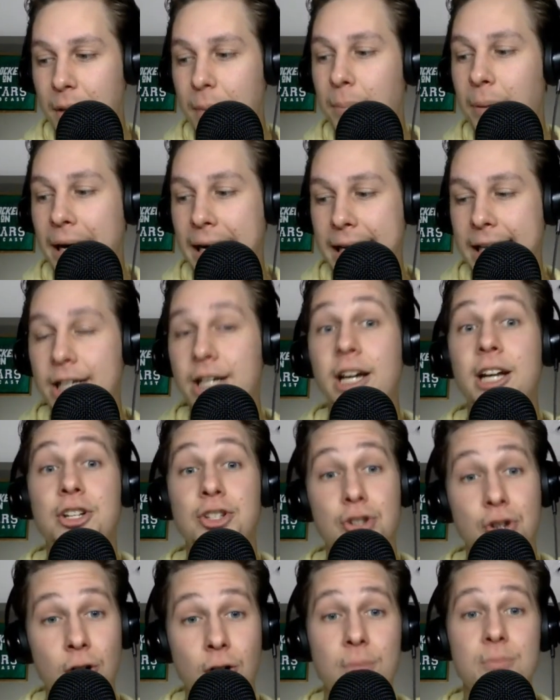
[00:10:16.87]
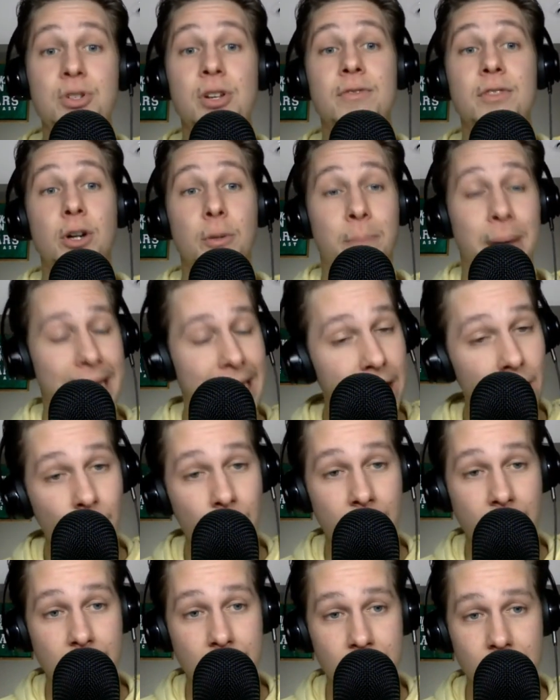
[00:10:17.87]
But in terms of their
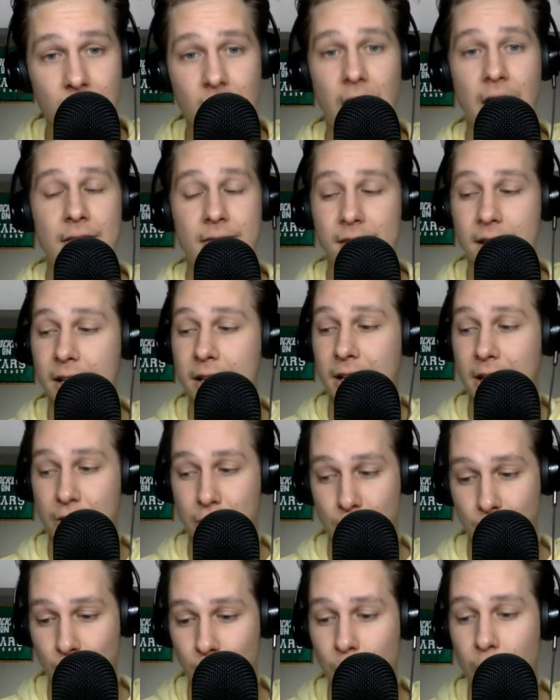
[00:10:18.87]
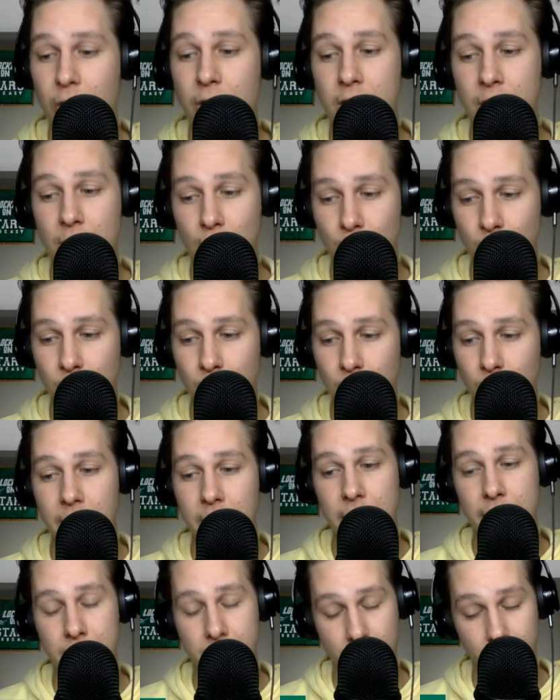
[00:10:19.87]
pairings, I think it has really, really
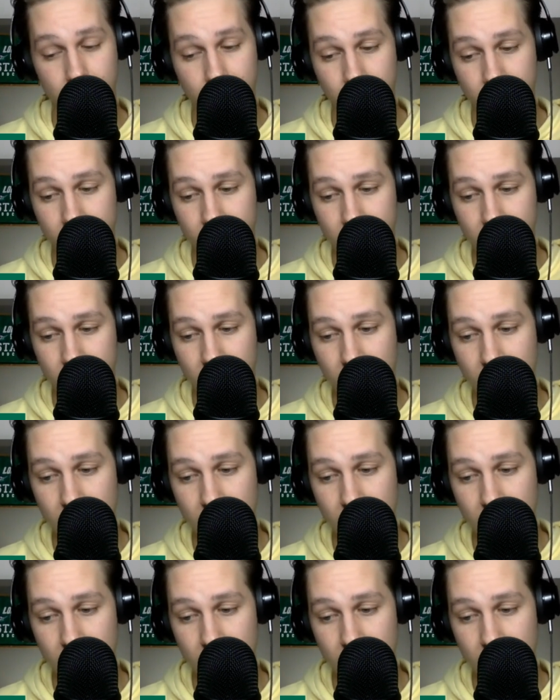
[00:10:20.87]
improved.